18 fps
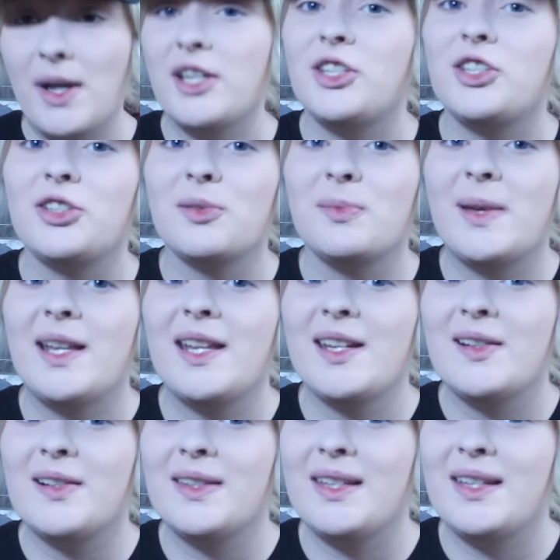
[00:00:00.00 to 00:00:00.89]
waste your
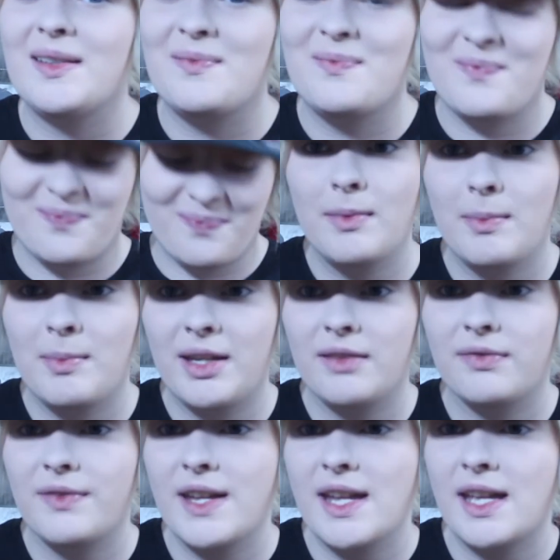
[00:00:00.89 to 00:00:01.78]
money on them. I'm a
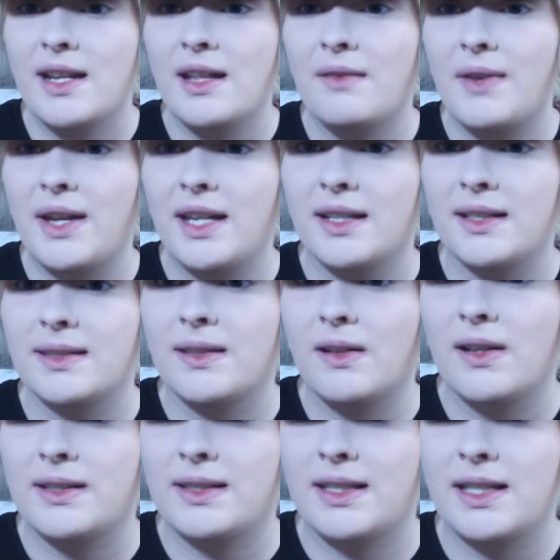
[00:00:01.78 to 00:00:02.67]
big fan of
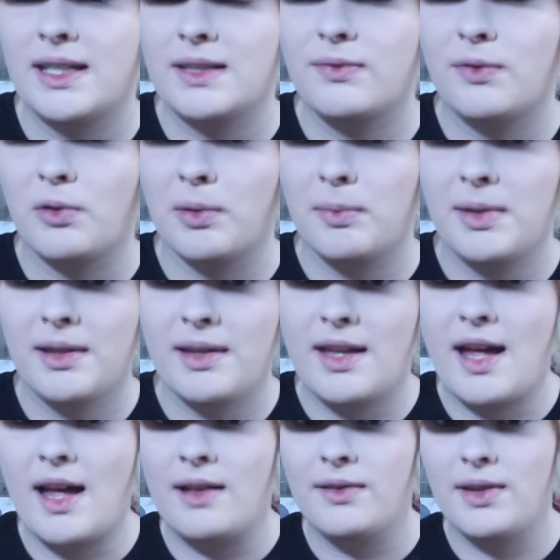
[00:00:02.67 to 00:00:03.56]
Anastasia's
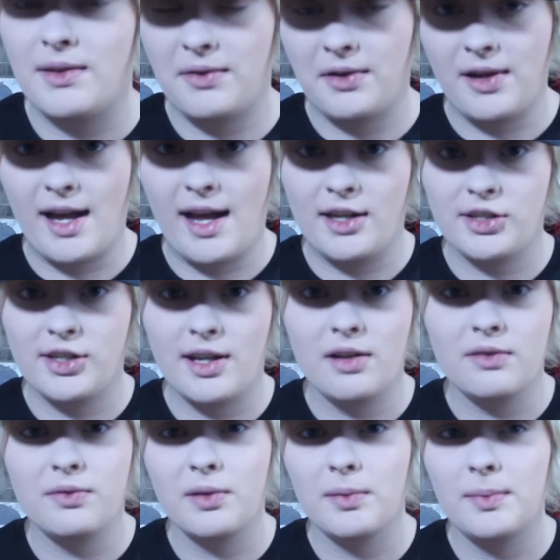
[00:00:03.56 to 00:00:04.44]
formula. I love her
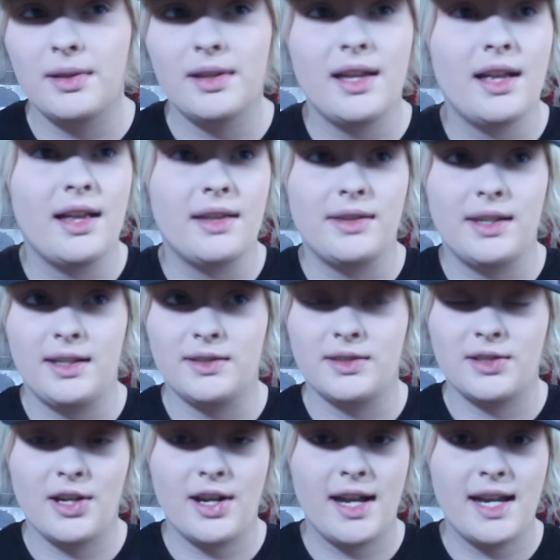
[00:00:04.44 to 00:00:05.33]
eyeshadow formula. I think
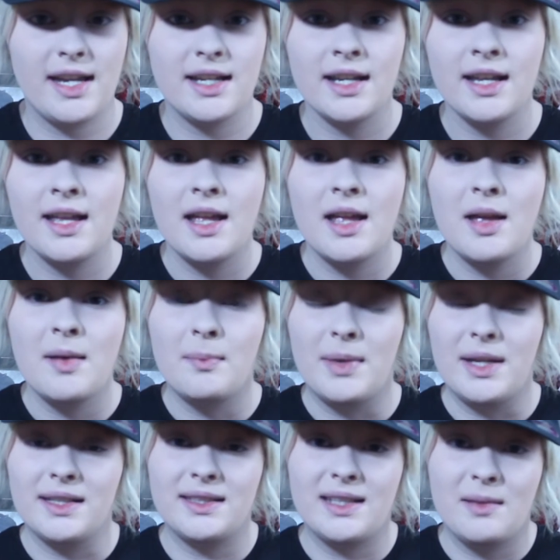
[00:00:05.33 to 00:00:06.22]
it's great.
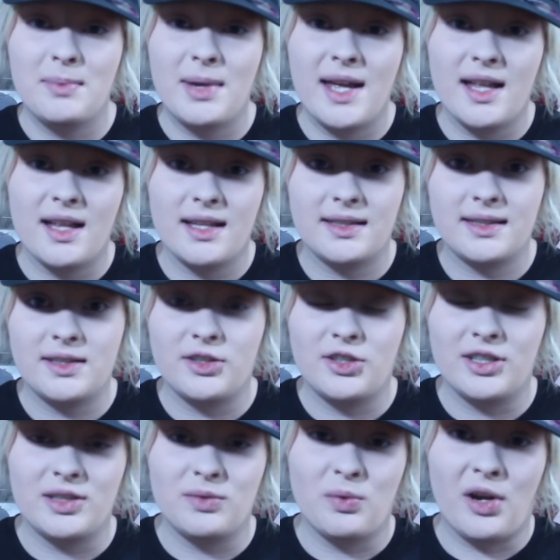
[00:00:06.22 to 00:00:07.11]
But some palettes
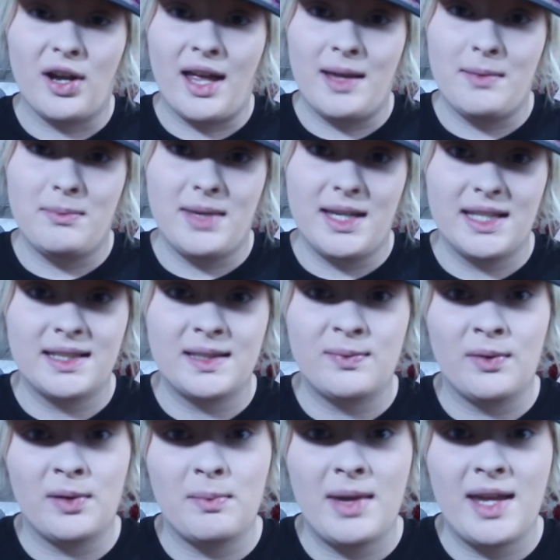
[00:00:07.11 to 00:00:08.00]
just were a miss
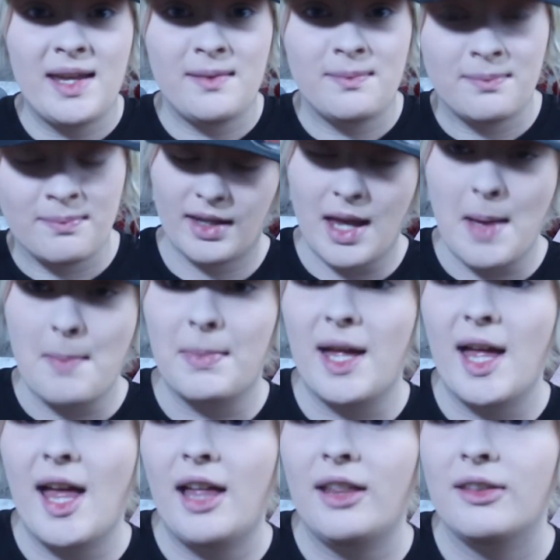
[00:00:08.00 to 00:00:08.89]
for me.
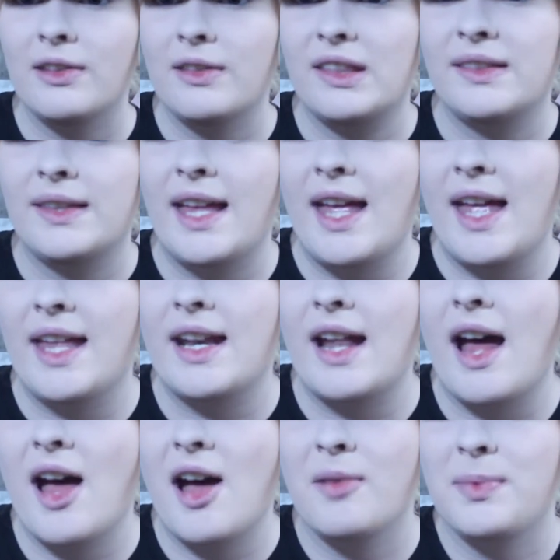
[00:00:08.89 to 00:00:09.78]
But other than
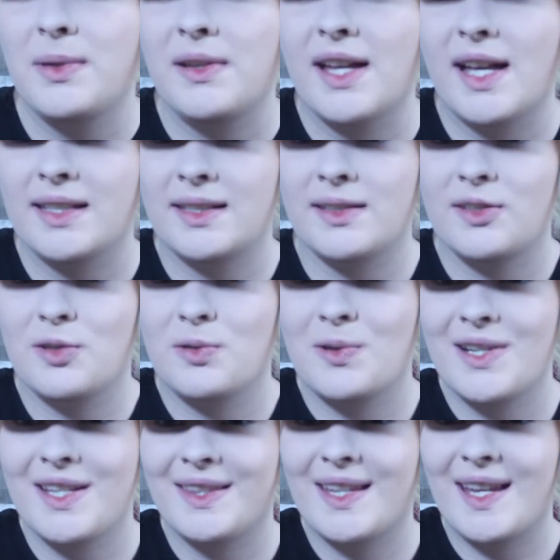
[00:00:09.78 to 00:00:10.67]
that, I hope you guys enjoyed.